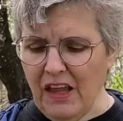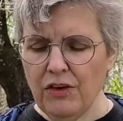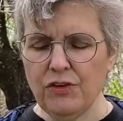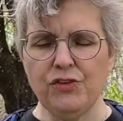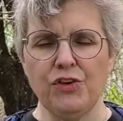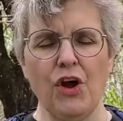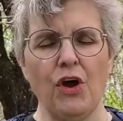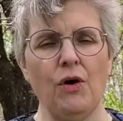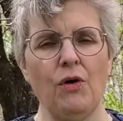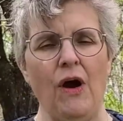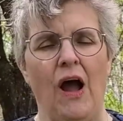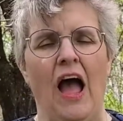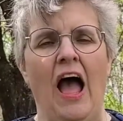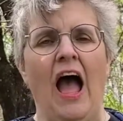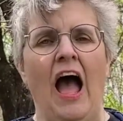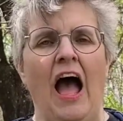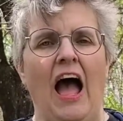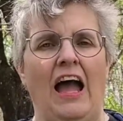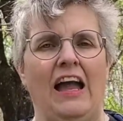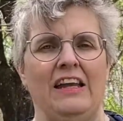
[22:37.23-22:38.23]
So
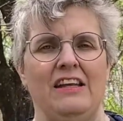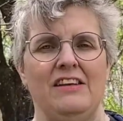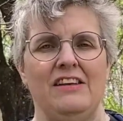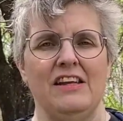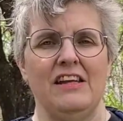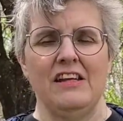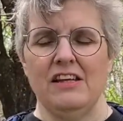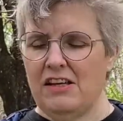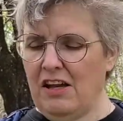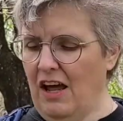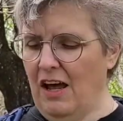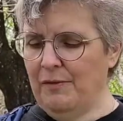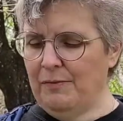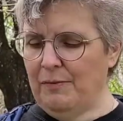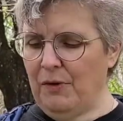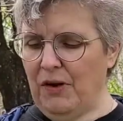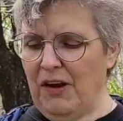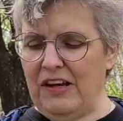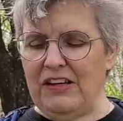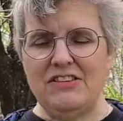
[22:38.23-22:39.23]
I did
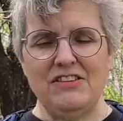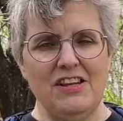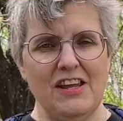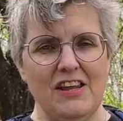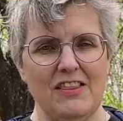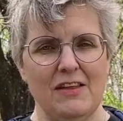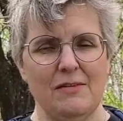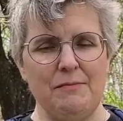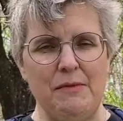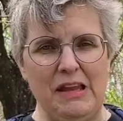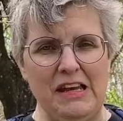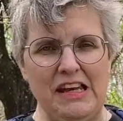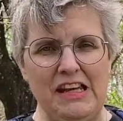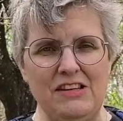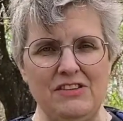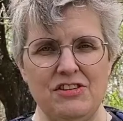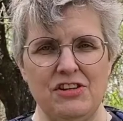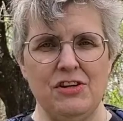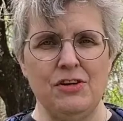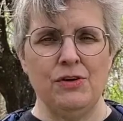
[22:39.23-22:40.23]
upgrade to the
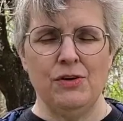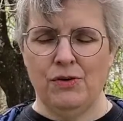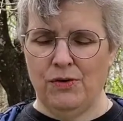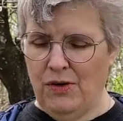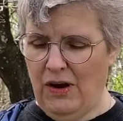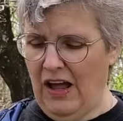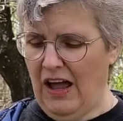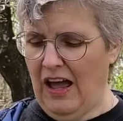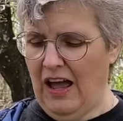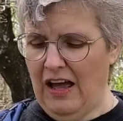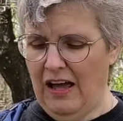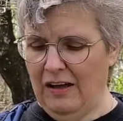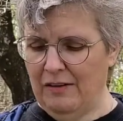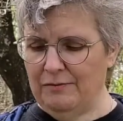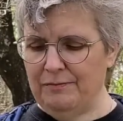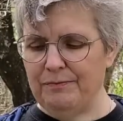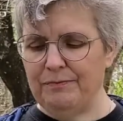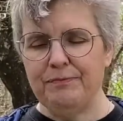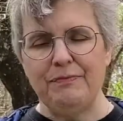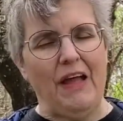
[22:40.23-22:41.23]
Mini 2.
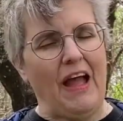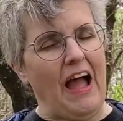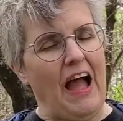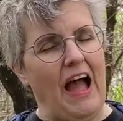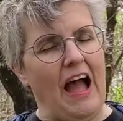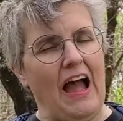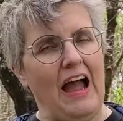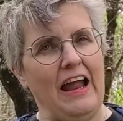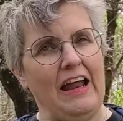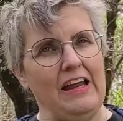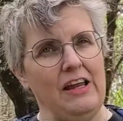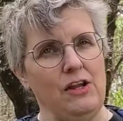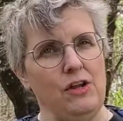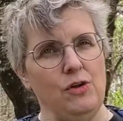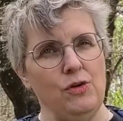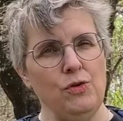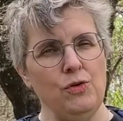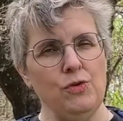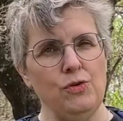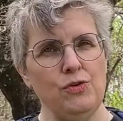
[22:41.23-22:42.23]
I
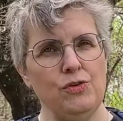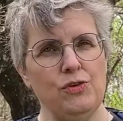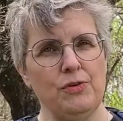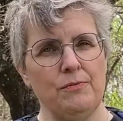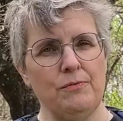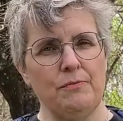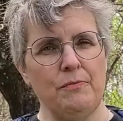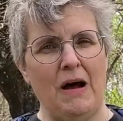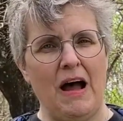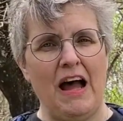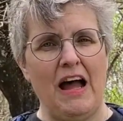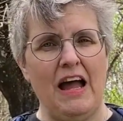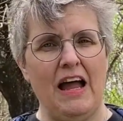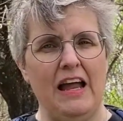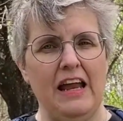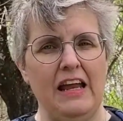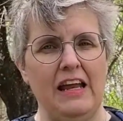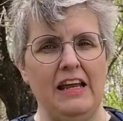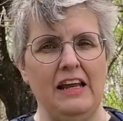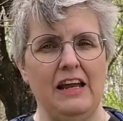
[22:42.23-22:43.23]
used
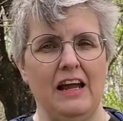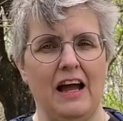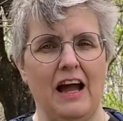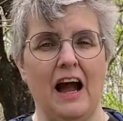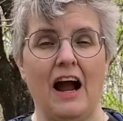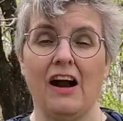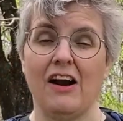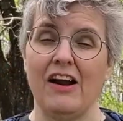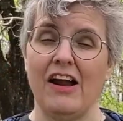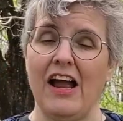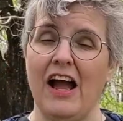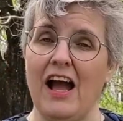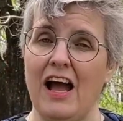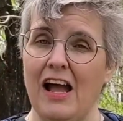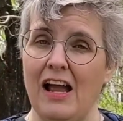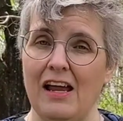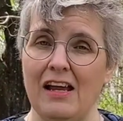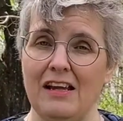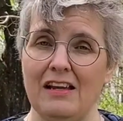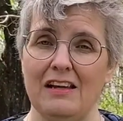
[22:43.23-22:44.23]
my
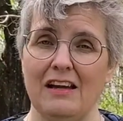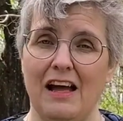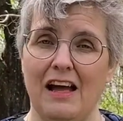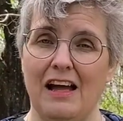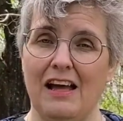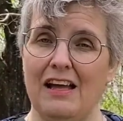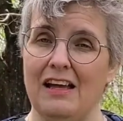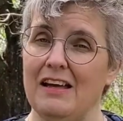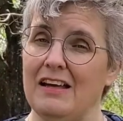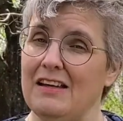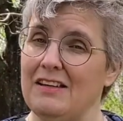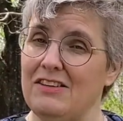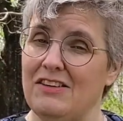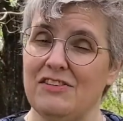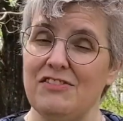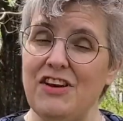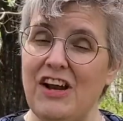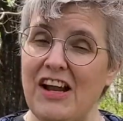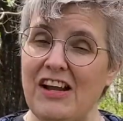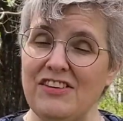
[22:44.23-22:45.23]
REI
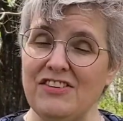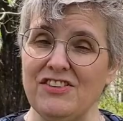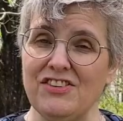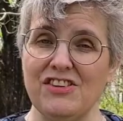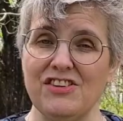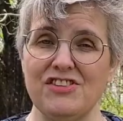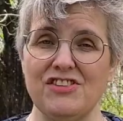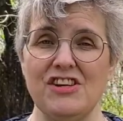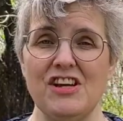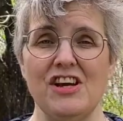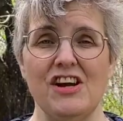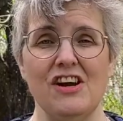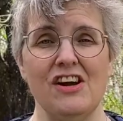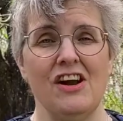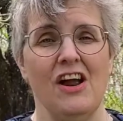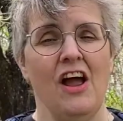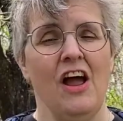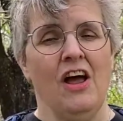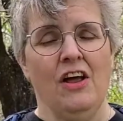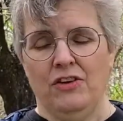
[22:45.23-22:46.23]
dividends this
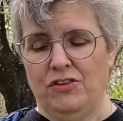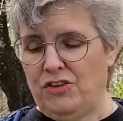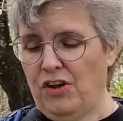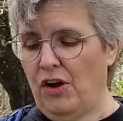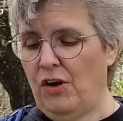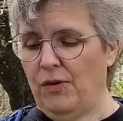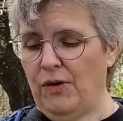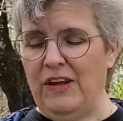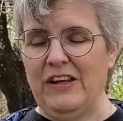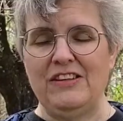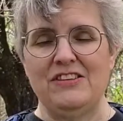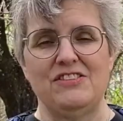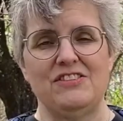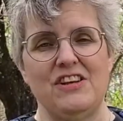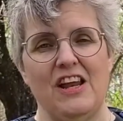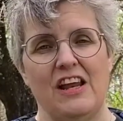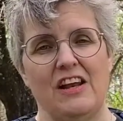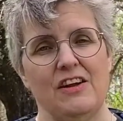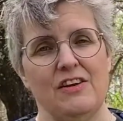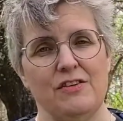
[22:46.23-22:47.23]
year, so
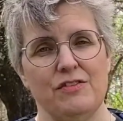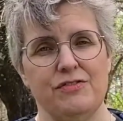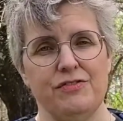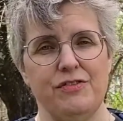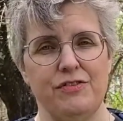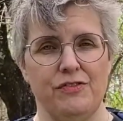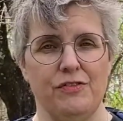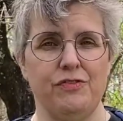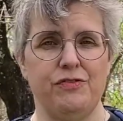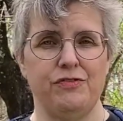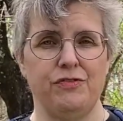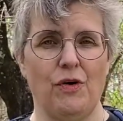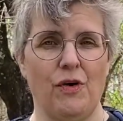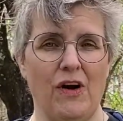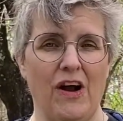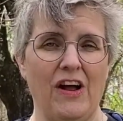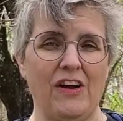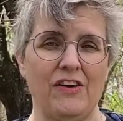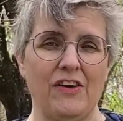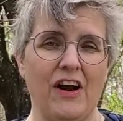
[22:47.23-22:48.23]
instead of
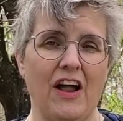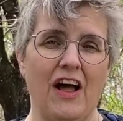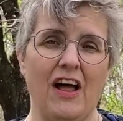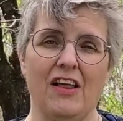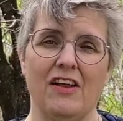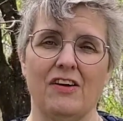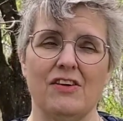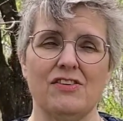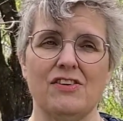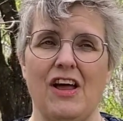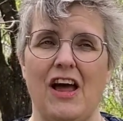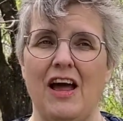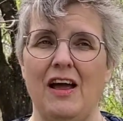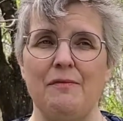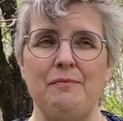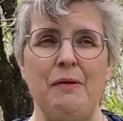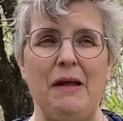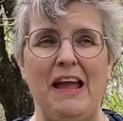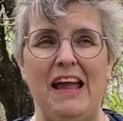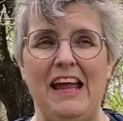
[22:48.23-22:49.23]
$400
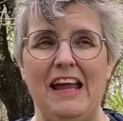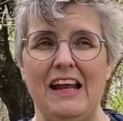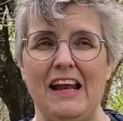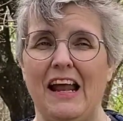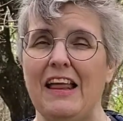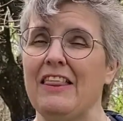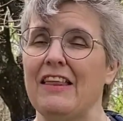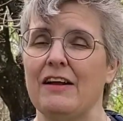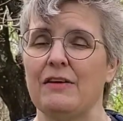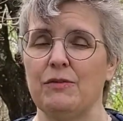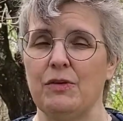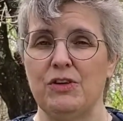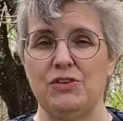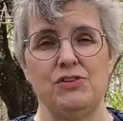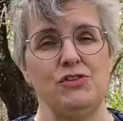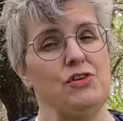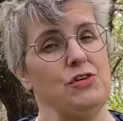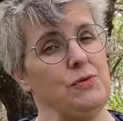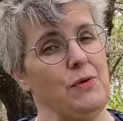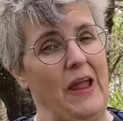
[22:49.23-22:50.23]
I paid, I think it
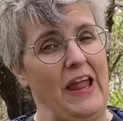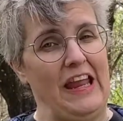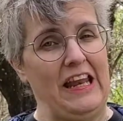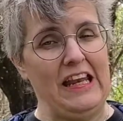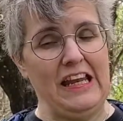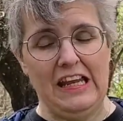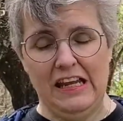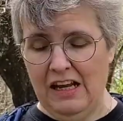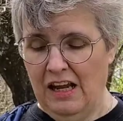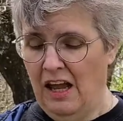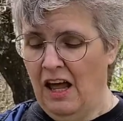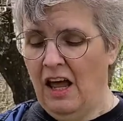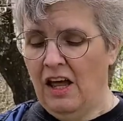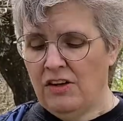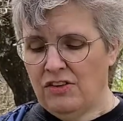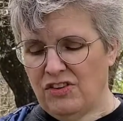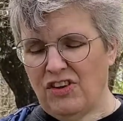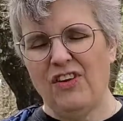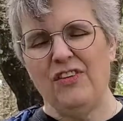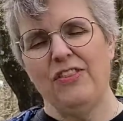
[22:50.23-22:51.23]
was $280,
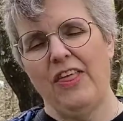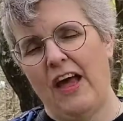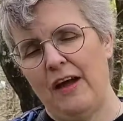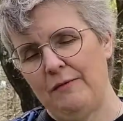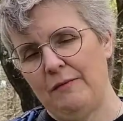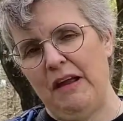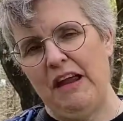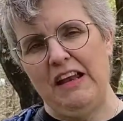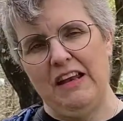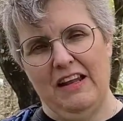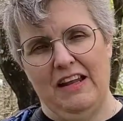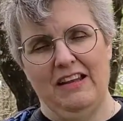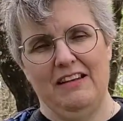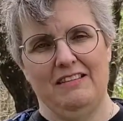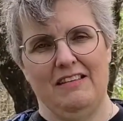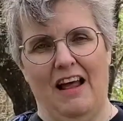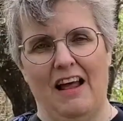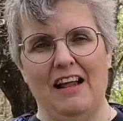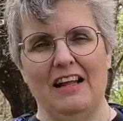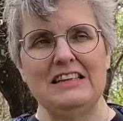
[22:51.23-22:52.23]
so that made it
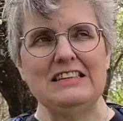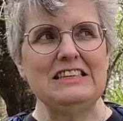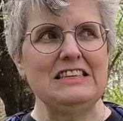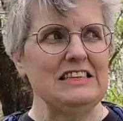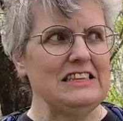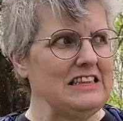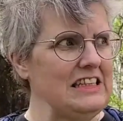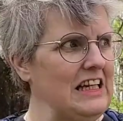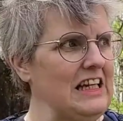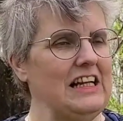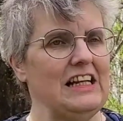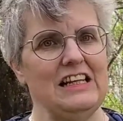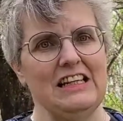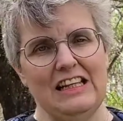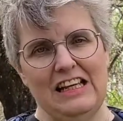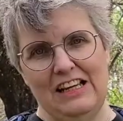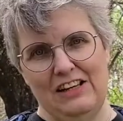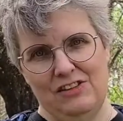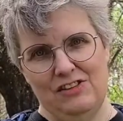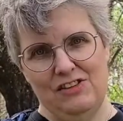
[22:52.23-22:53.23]
a little
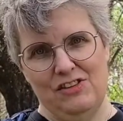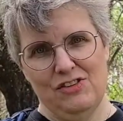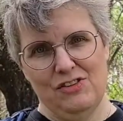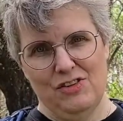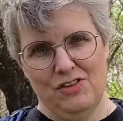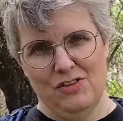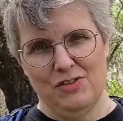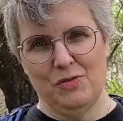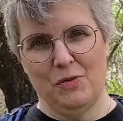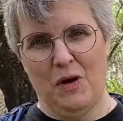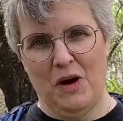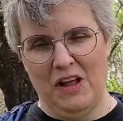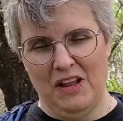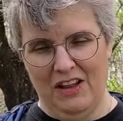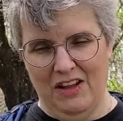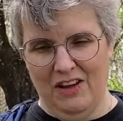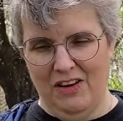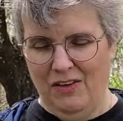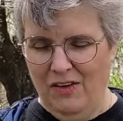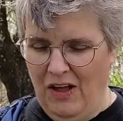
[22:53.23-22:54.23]
easier to
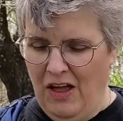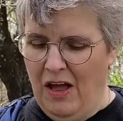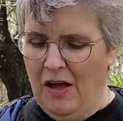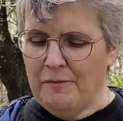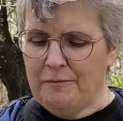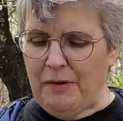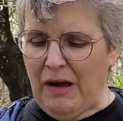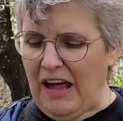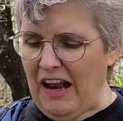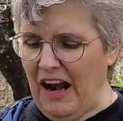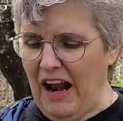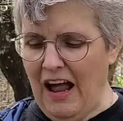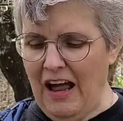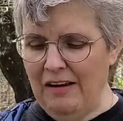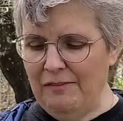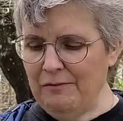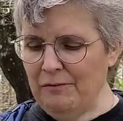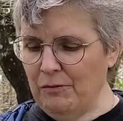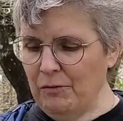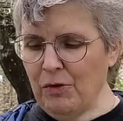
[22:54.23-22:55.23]
swallow. But
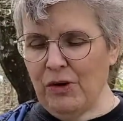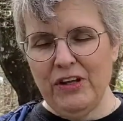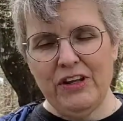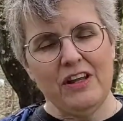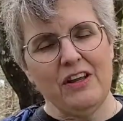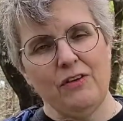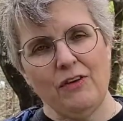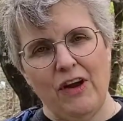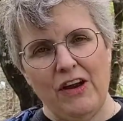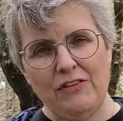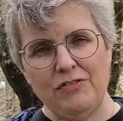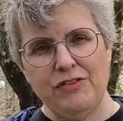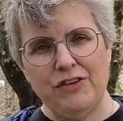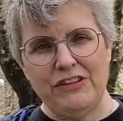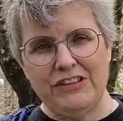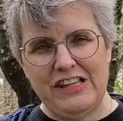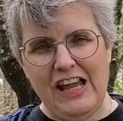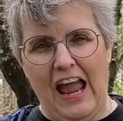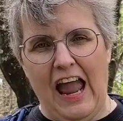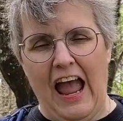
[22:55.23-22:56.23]
I'm really
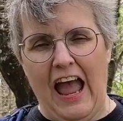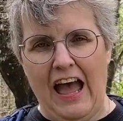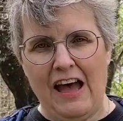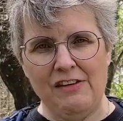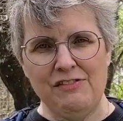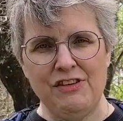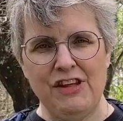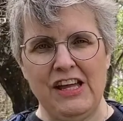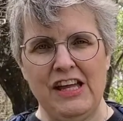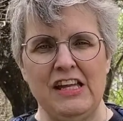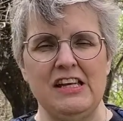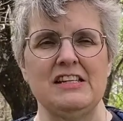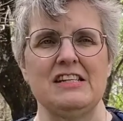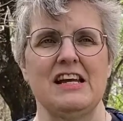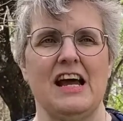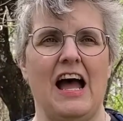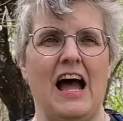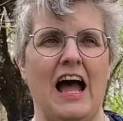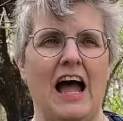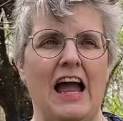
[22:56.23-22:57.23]
grateful to have it.
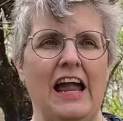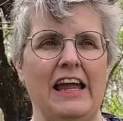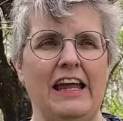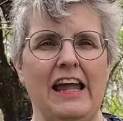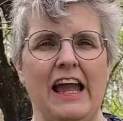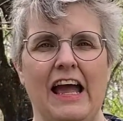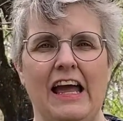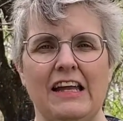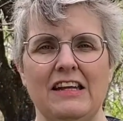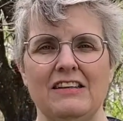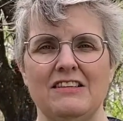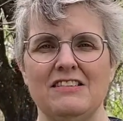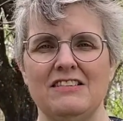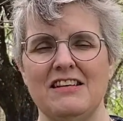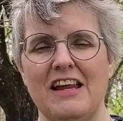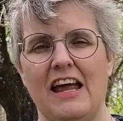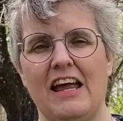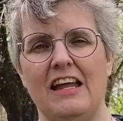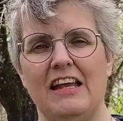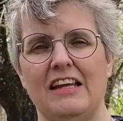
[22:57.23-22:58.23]
I can
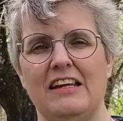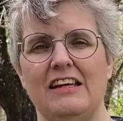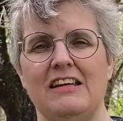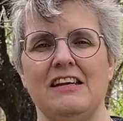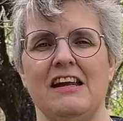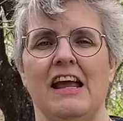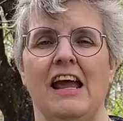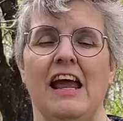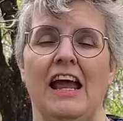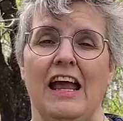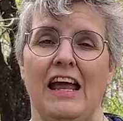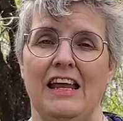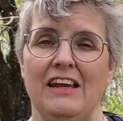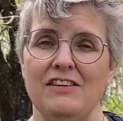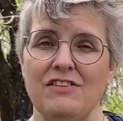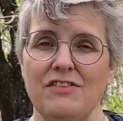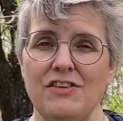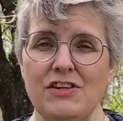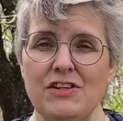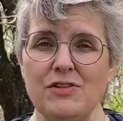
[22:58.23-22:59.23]
send
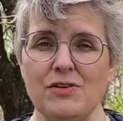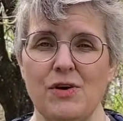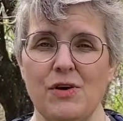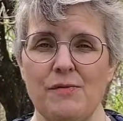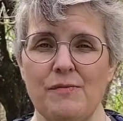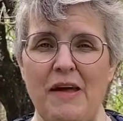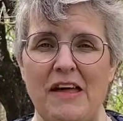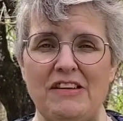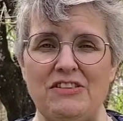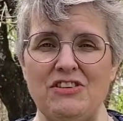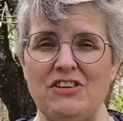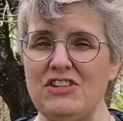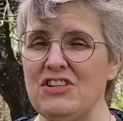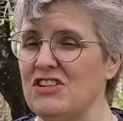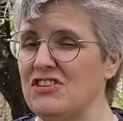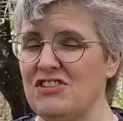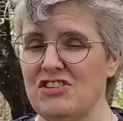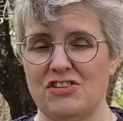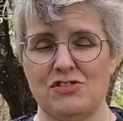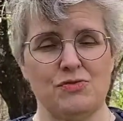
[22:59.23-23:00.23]
individual
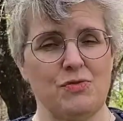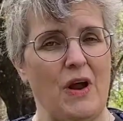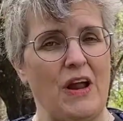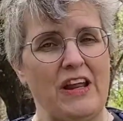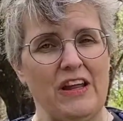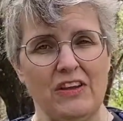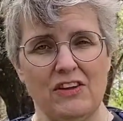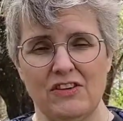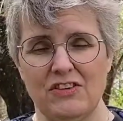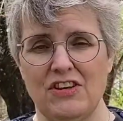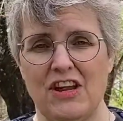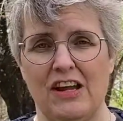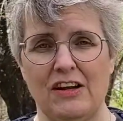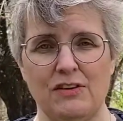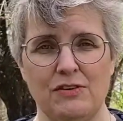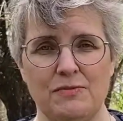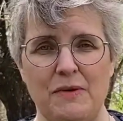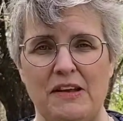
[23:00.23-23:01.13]
messages, just regular text